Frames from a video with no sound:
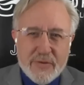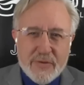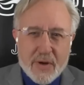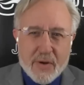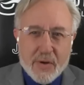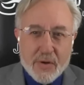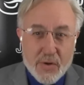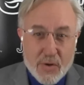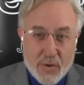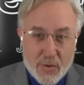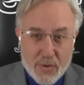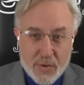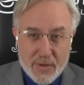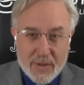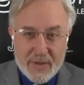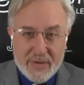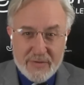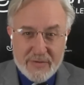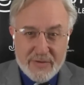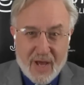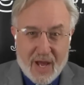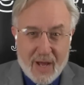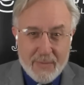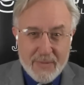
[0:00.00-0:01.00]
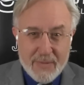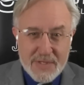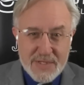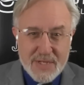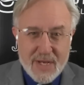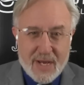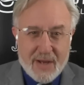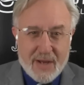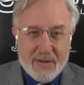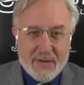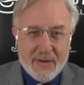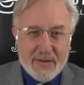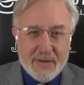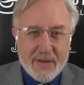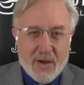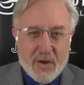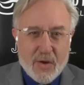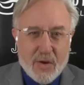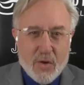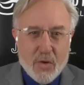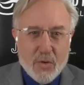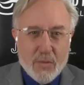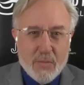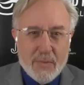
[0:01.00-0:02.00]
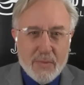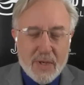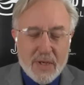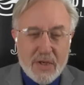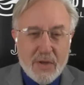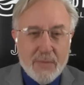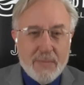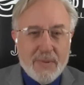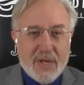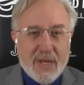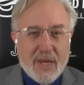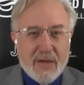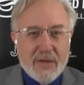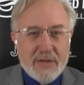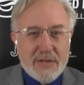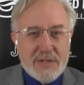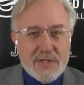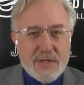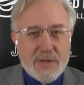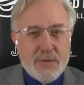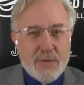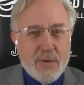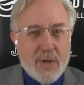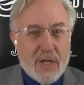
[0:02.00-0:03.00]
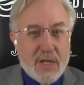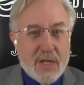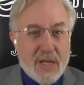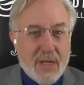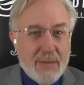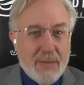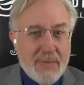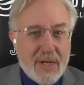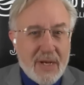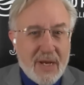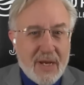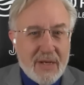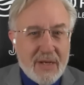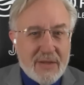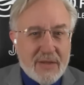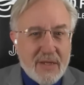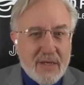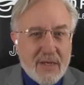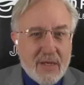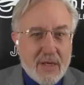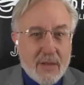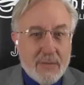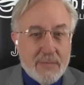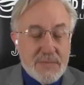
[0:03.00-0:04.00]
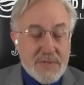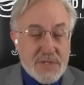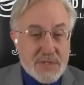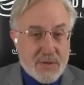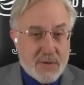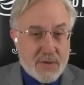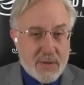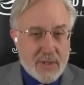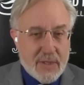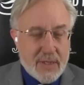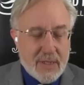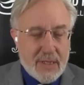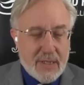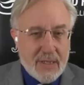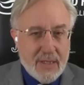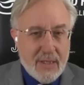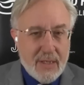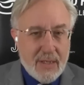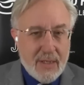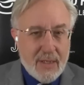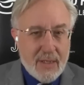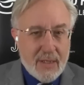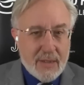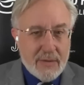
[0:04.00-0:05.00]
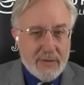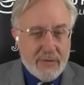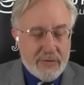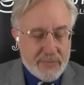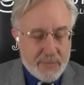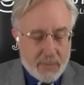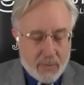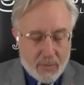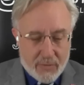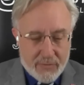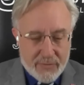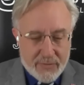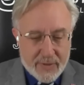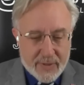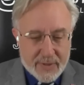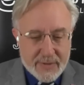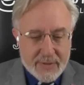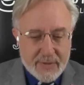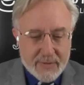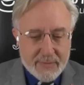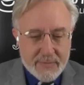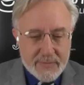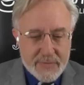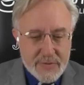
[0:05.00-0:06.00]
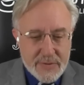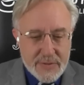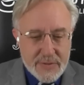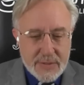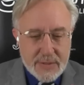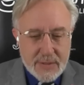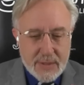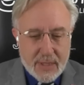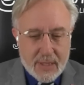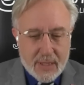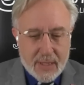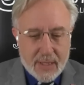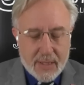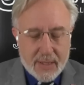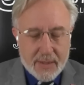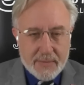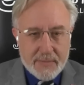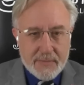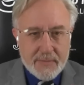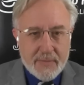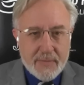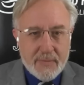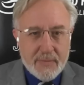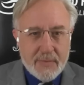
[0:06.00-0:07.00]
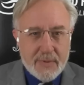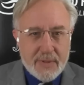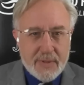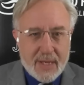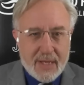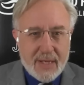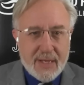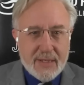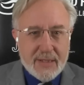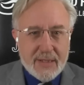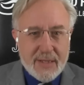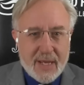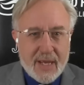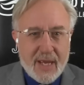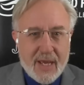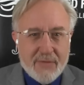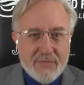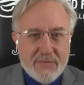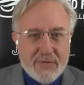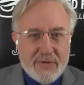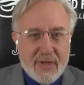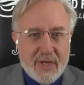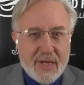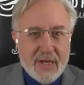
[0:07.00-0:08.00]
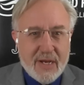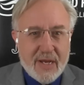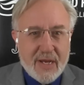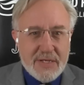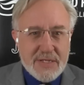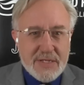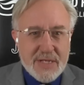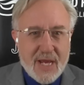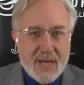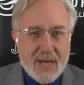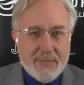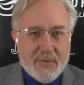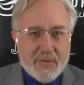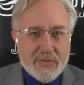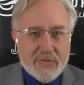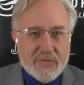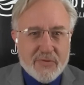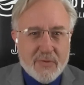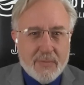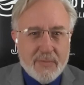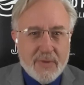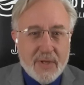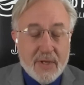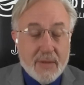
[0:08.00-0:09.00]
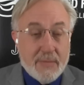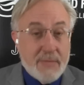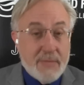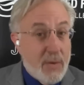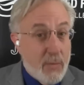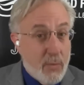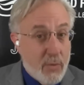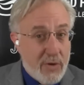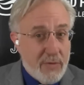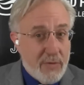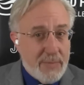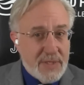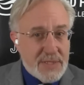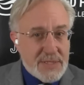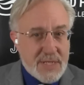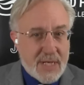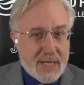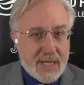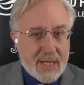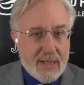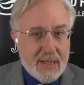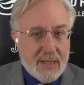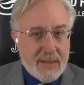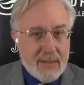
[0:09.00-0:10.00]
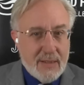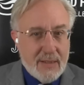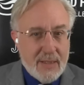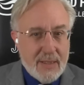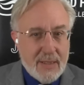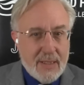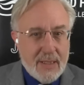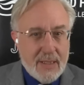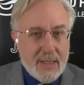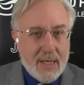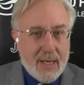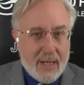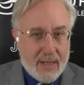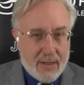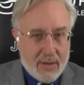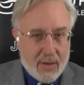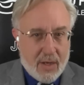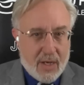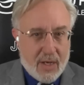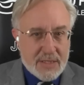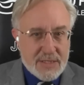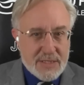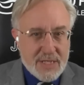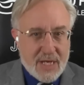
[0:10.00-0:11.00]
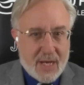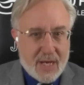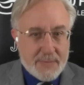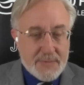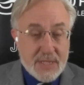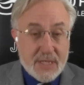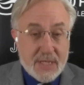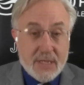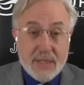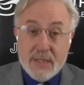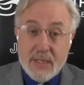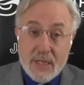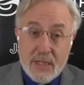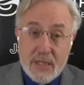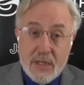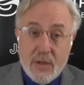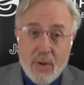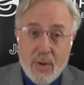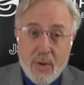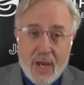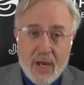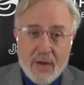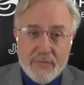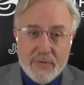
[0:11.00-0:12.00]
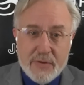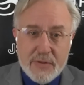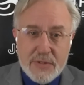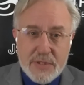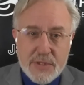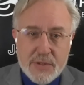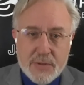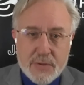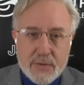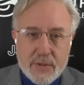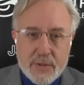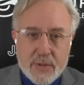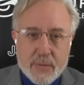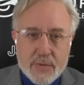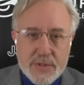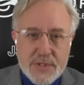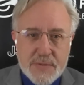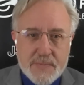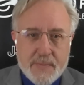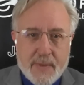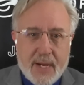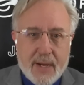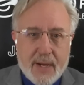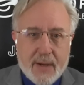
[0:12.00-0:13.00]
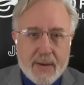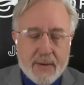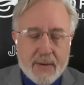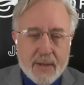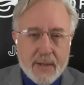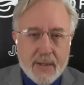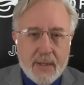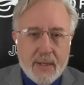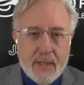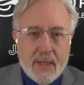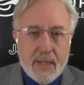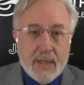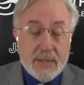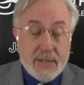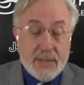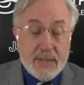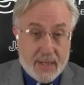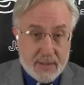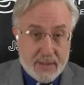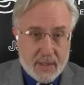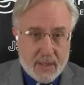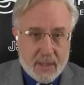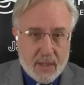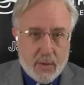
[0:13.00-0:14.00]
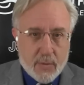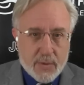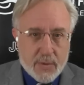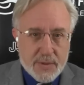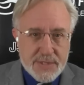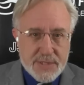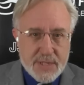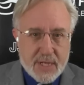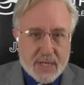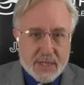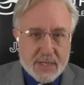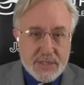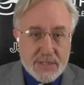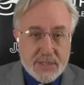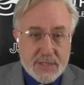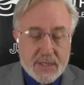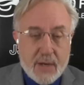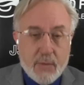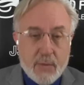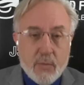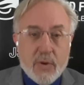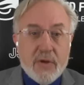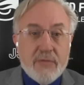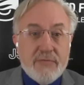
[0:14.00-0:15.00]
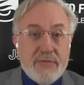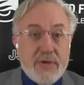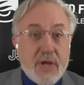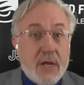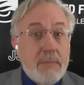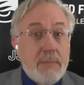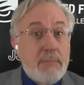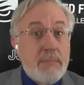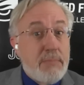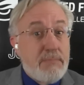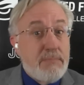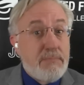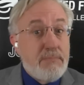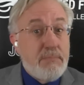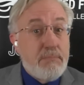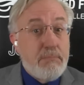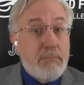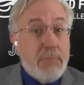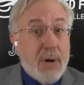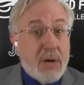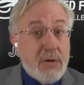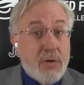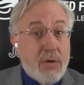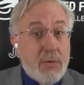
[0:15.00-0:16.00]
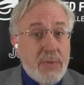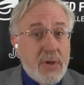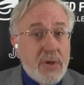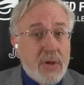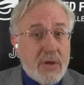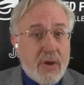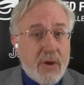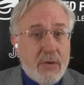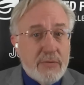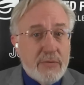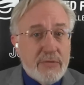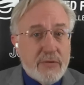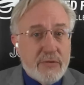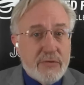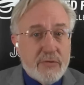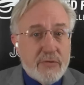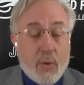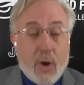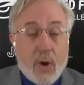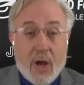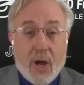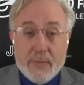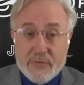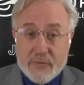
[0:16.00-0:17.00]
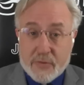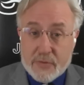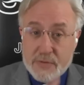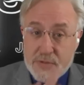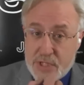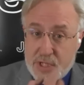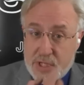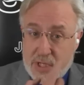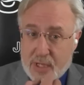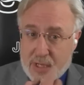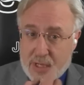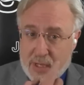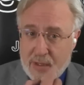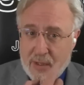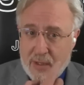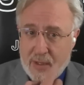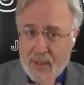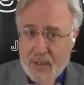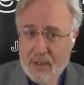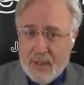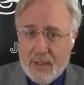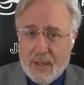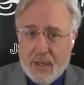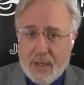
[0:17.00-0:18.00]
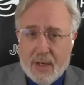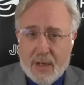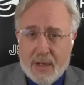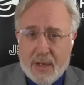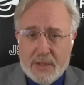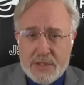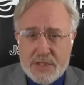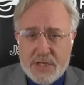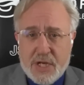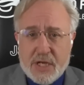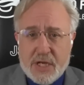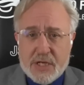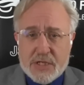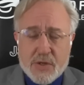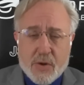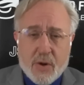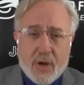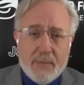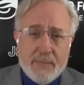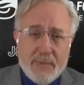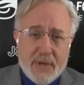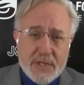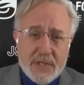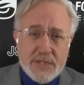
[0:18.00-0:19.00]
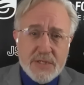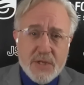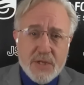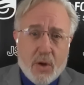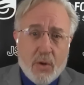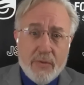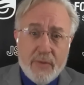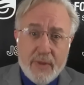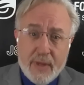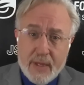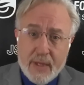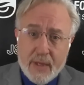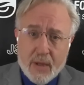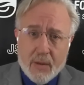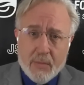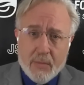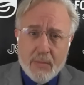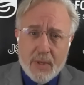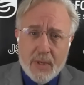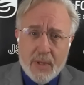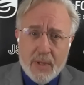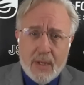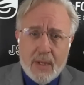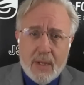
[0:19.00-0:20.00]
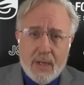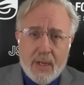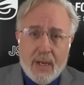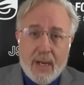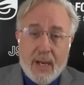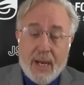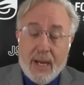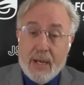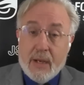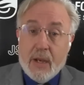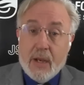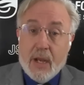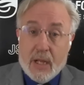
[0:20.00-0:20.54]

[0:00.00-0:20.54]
that are currently domiciled in the home, and you begin to eliminate them. Certainly, these poor victims, uh, they they have DNA samples from them that would have been taken at autopsy, and then you have the two that were spared down the lower section. They would have done buccal mucosal swabs or cheek uh, cheek scrapings on them and